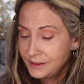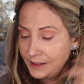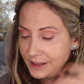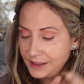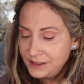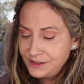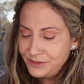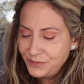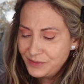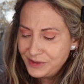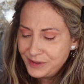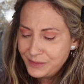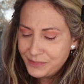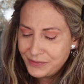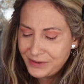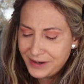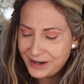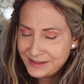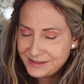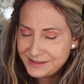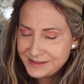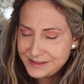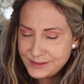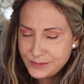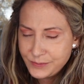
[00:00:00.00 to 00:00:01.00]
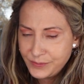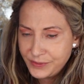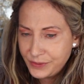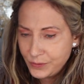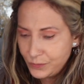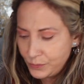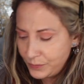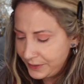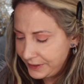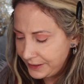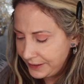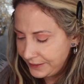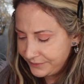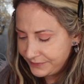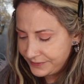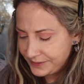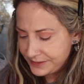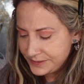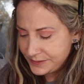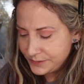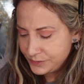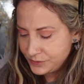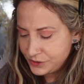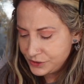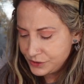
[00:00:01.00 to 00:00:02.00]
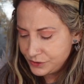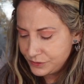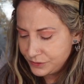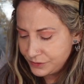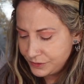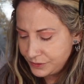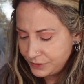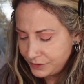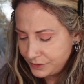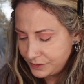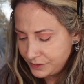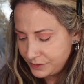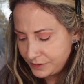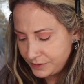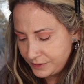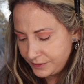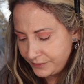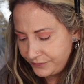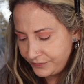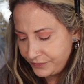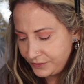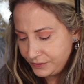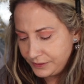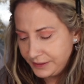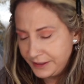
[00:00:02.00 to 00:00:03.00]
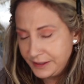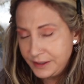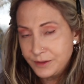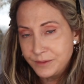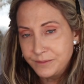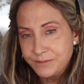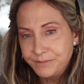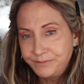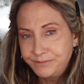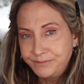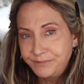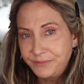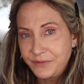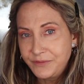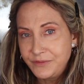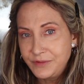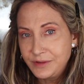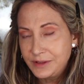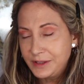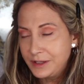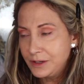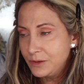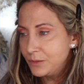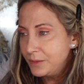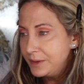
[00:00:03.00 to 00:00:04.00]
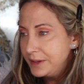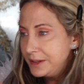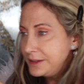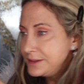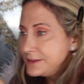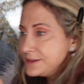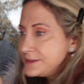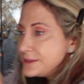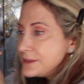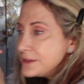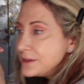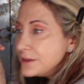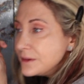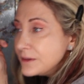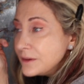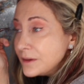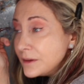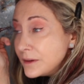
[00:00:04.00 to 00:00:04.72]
And you want to practice with the wing if that's what if you like them, if you like wings.